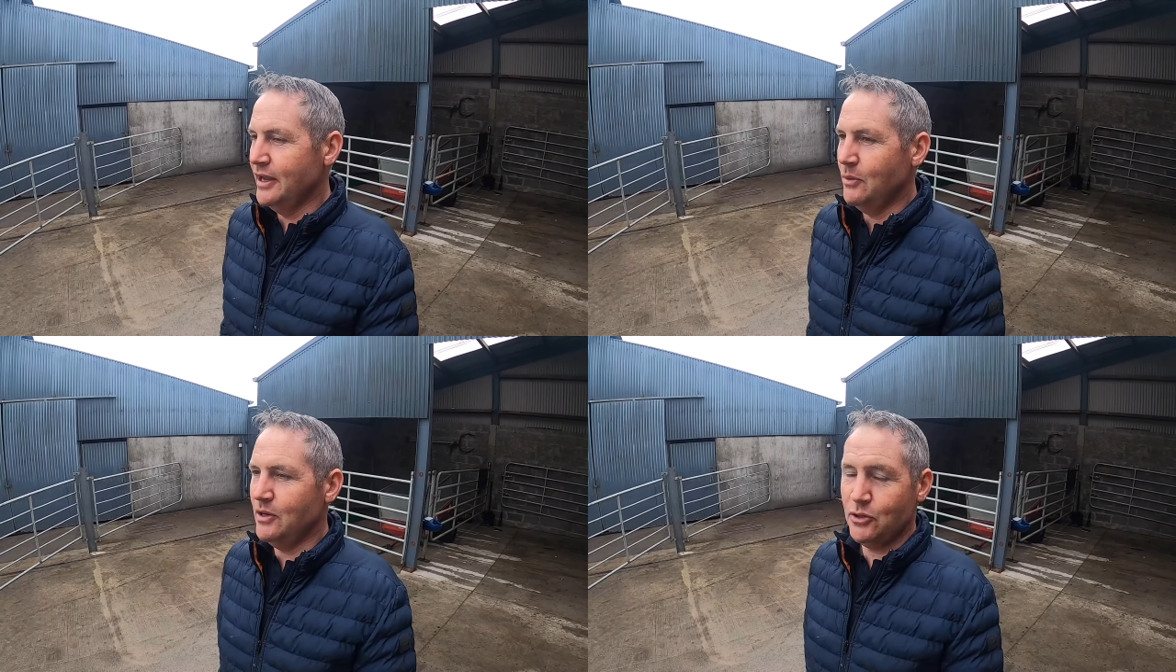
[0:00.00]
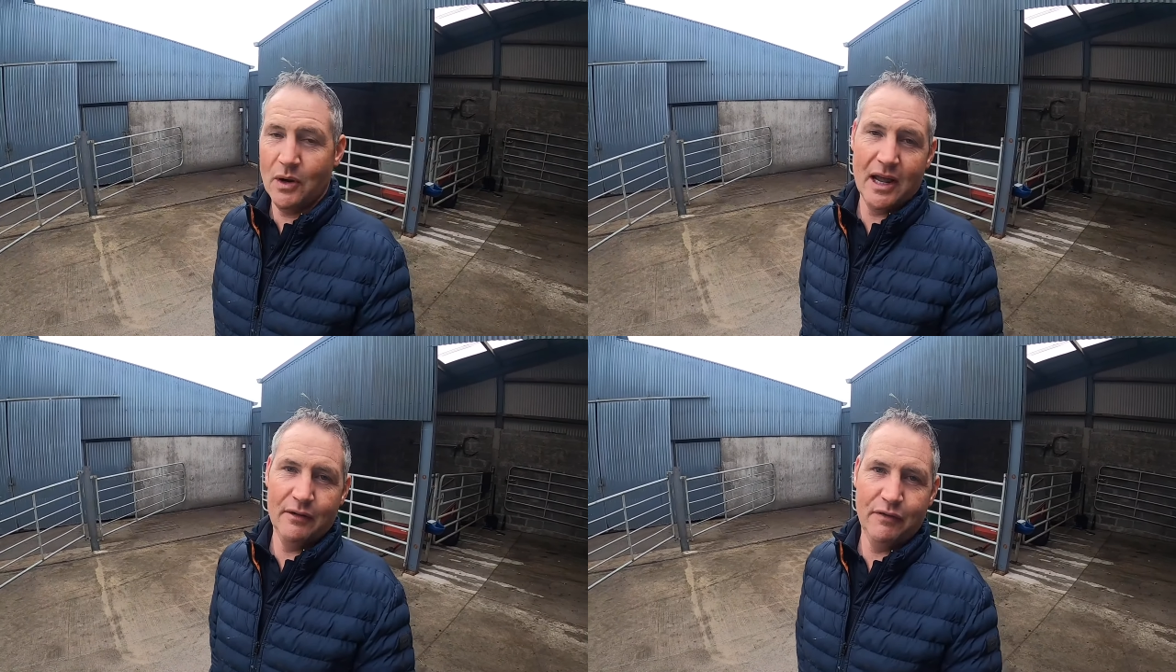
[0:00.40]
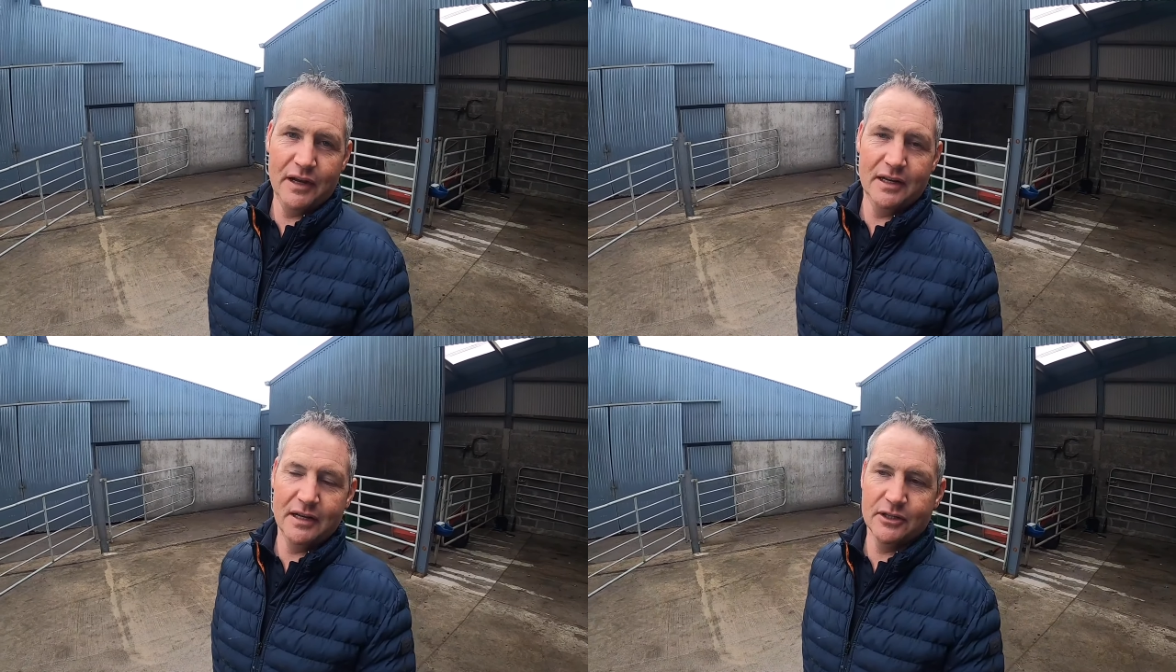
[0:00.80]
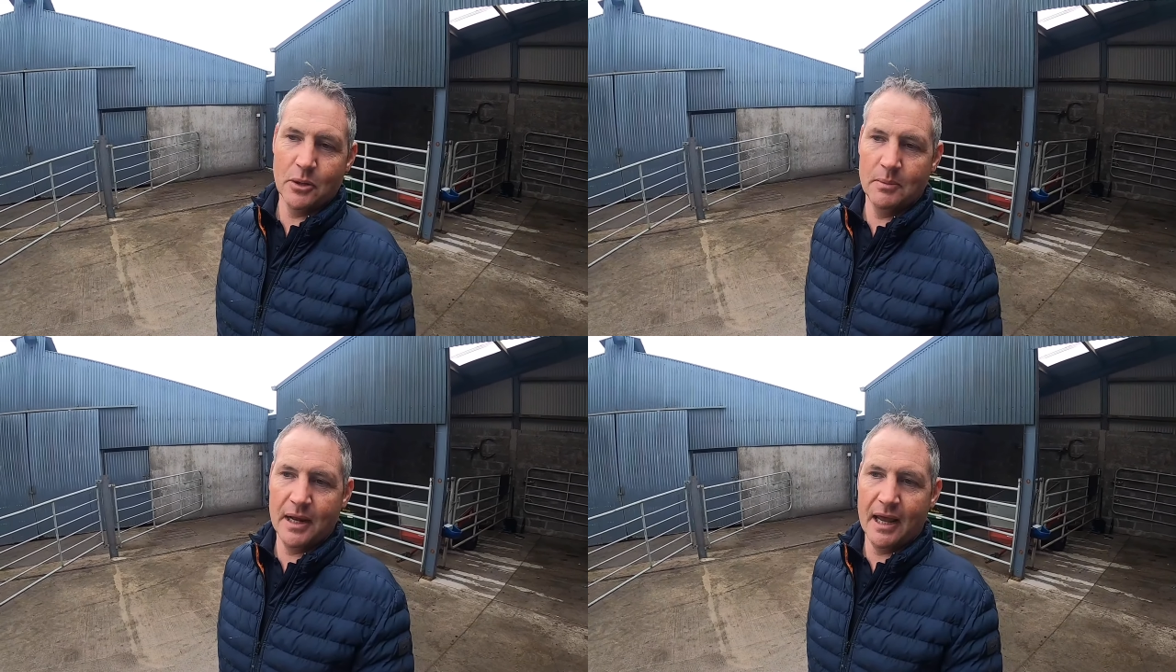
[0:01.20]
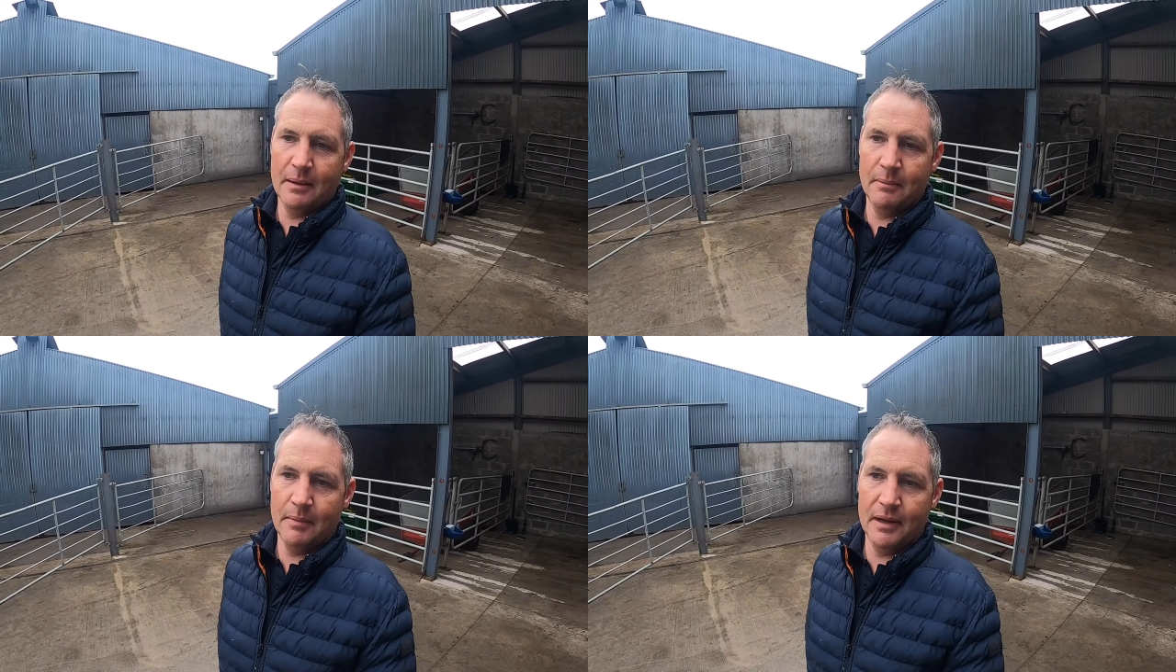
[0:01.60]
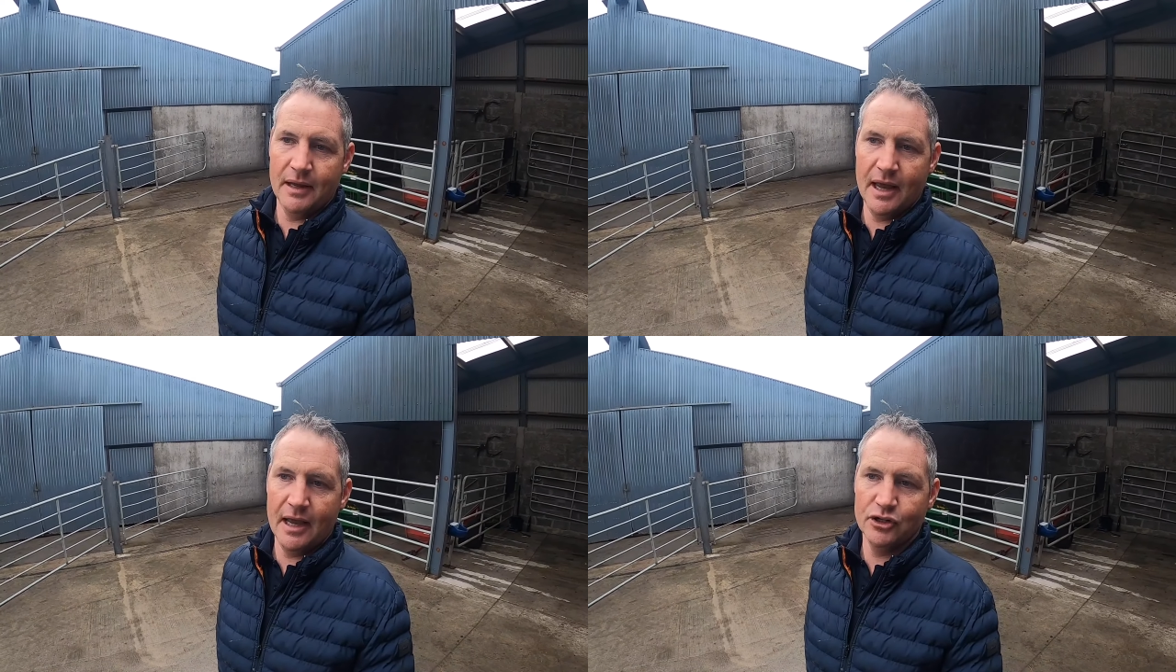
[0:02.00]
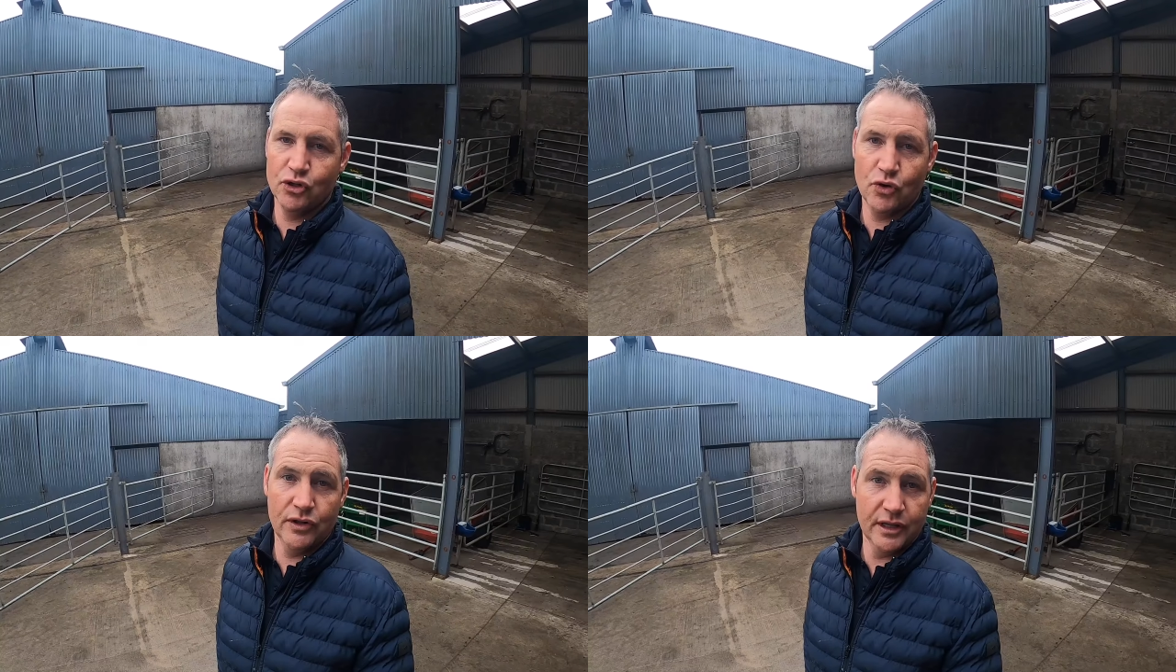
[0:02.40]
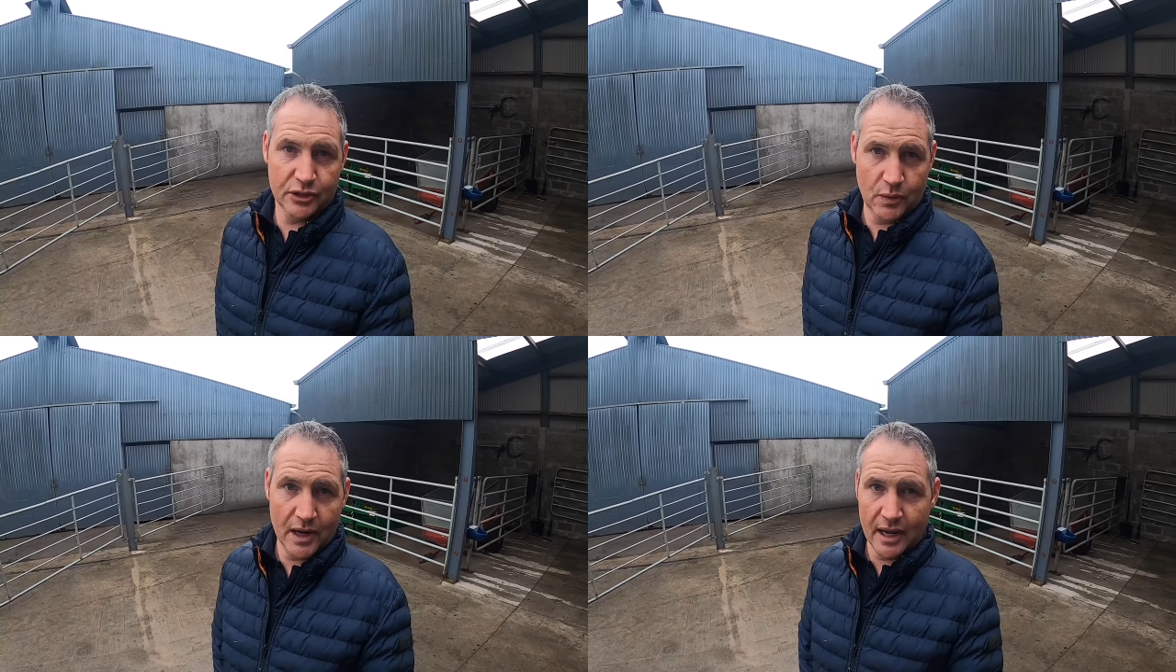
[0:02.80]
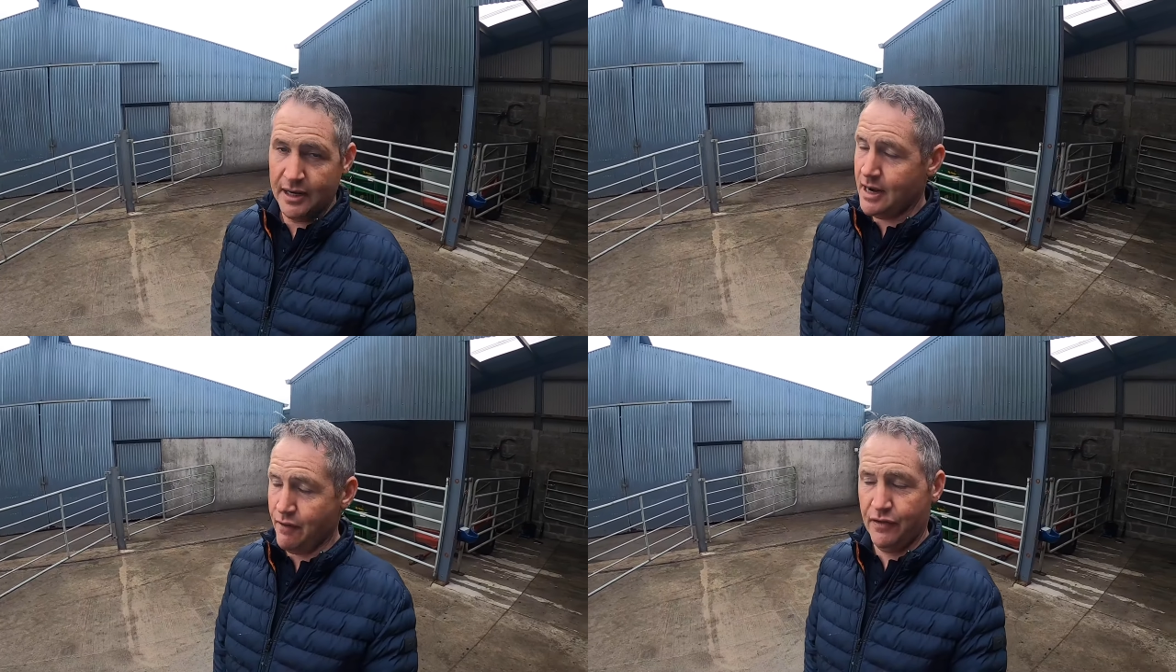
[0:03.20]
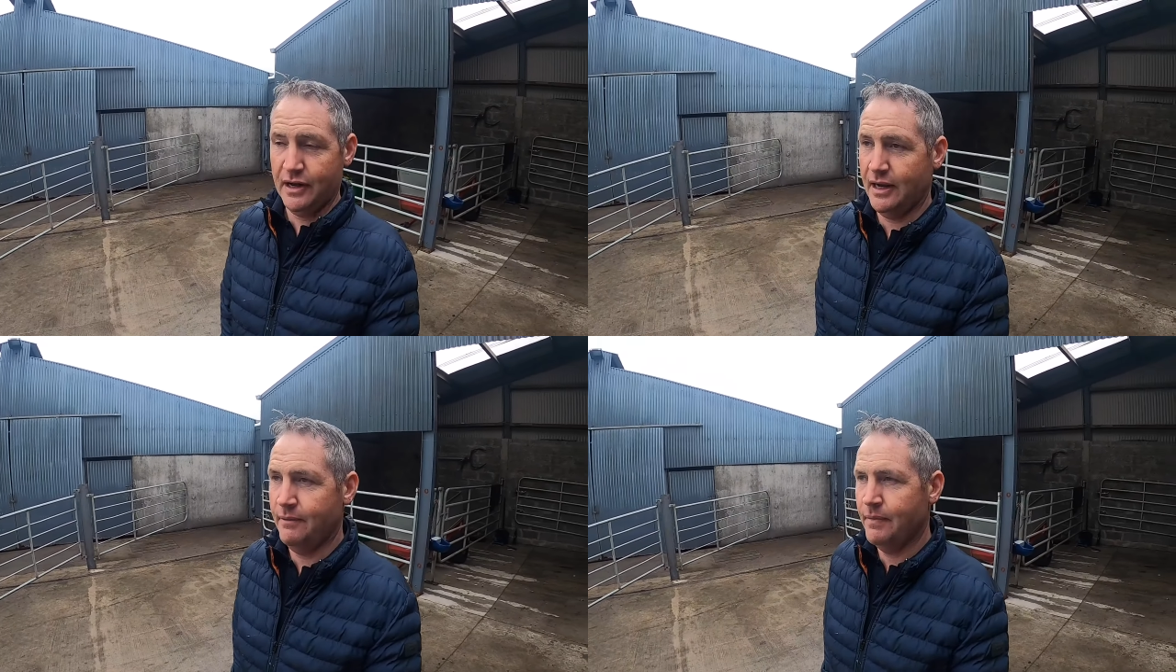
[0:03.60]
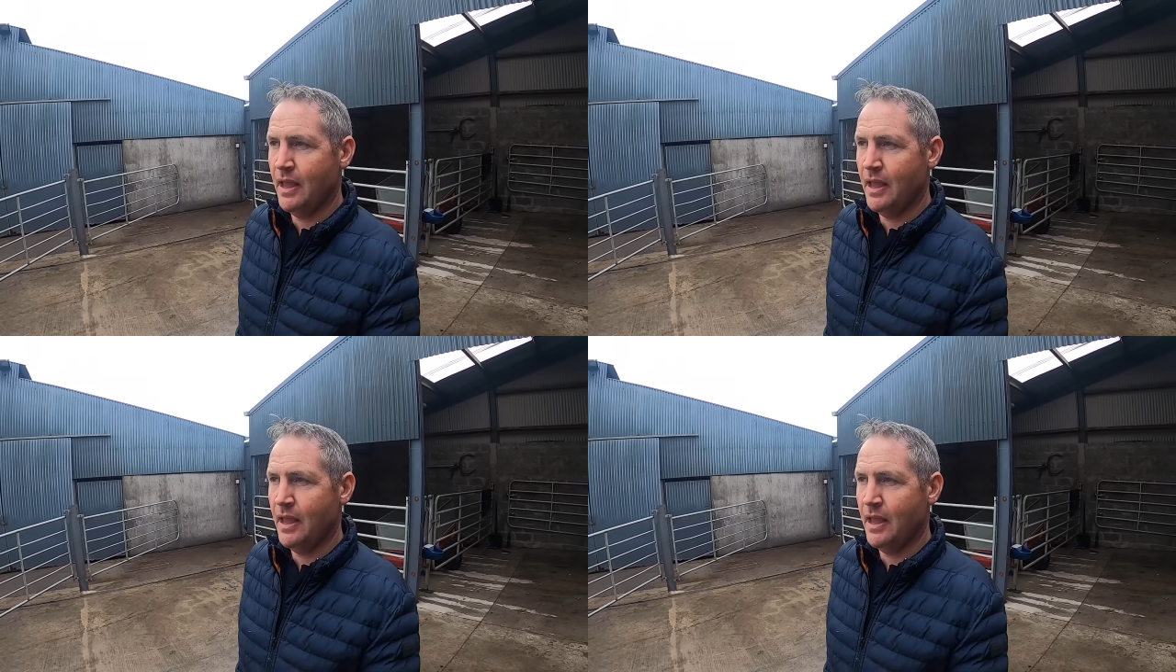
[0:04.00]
We'll do a live feed sometime during this week, definitely.